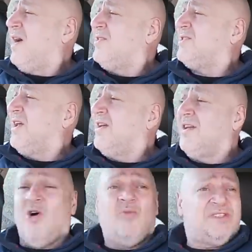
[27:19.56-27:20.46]
I'll tell you.
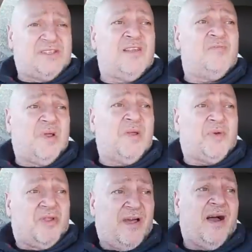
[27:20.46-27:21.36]
Don't be telling
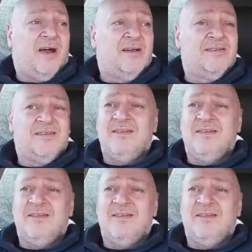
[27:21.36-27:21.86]
people that.